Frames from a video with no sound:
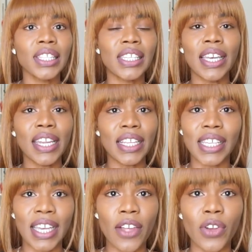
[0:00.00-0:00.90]
to get it
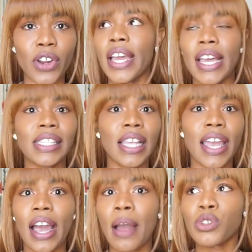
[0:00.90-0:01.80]
together. It's
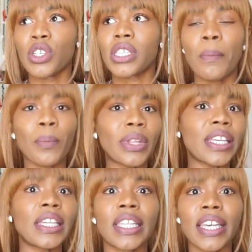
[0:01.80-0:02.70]
like I'm just
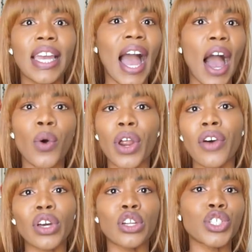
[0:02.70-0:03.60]
completely out
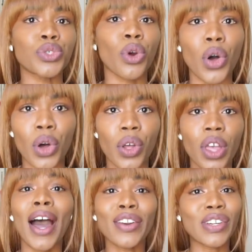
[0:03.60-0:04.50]
of control.
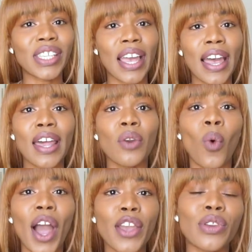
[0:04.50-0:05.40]
Understand
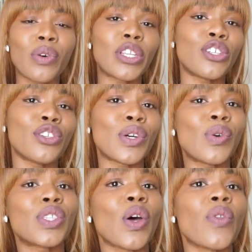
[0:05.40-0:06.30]
why you do what you
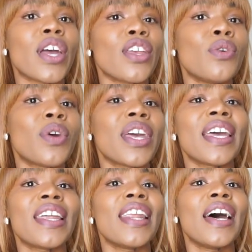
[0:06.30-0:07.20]
do so that you
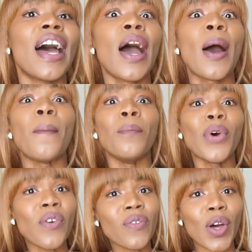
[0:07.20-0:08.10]
can
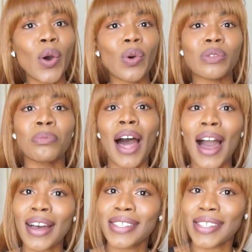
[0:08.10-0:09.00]
move those
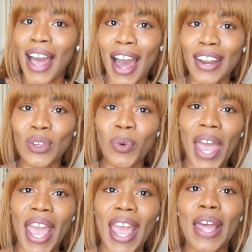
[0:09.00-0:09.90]
blocks out of the
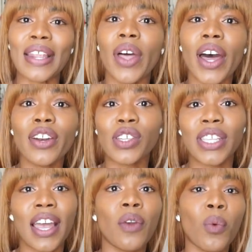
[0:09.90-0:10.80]
way, and
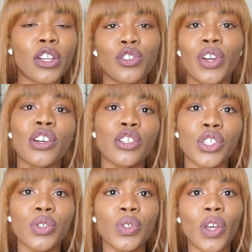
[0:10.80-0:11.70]
understand what triggers
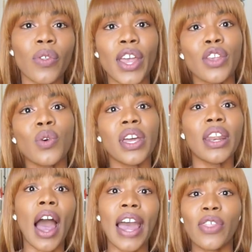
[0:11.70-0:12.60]
you so that you can
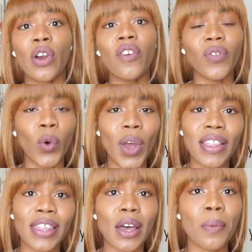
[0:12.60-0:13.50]
either
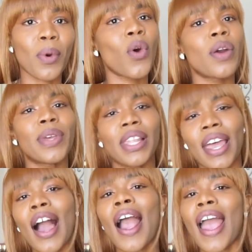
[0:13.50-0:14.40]
avoid them or be
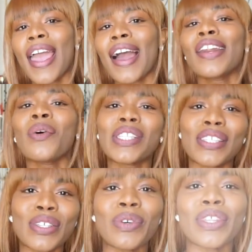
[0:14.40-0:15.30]
like, all right, I know what to
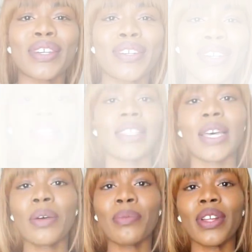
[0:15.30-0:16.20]
do with you.
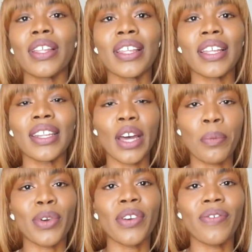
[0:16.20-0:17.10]
Tip
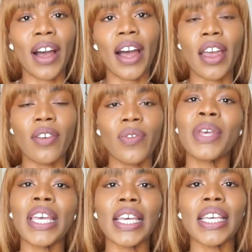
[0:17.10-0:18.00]
number 5
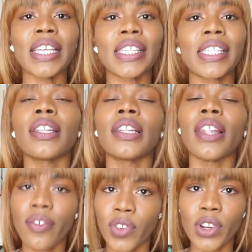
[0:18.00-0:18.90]
is
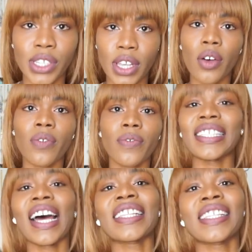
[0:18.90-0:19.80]
love yourself.
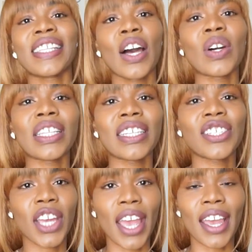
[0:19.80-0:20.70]
Not to sound
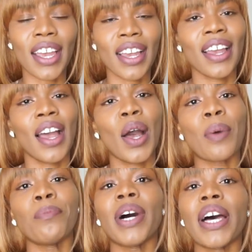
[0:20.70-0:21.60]
cliche,
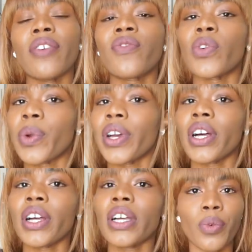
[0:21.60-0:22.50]
but for
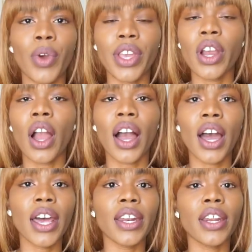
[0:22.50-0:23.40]
real, when you're
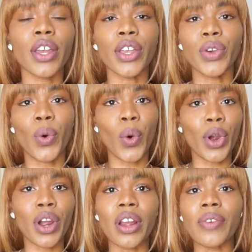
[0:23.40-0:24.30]
on
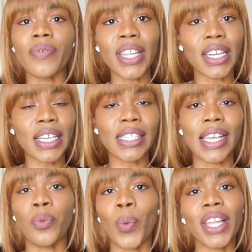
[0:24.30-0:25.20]
your fitness
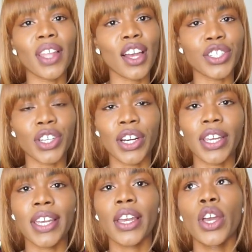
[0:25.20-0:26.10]
and weight loss
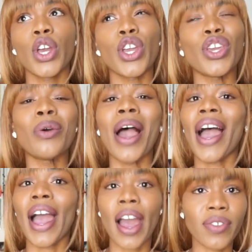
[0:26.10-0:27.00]
journey, you
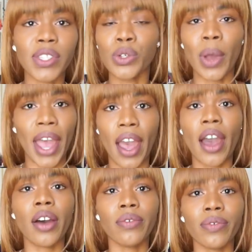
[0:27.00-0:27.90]
have to
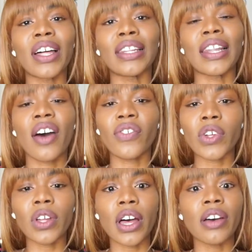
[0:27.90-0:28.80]
have a
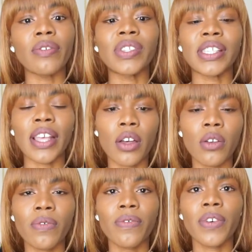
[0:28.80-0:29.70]
level of
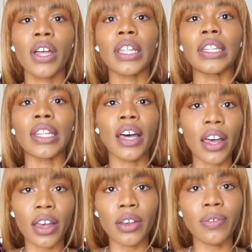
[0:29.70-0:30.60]

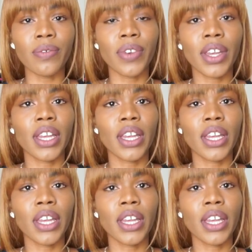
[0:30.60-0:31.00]
self-love,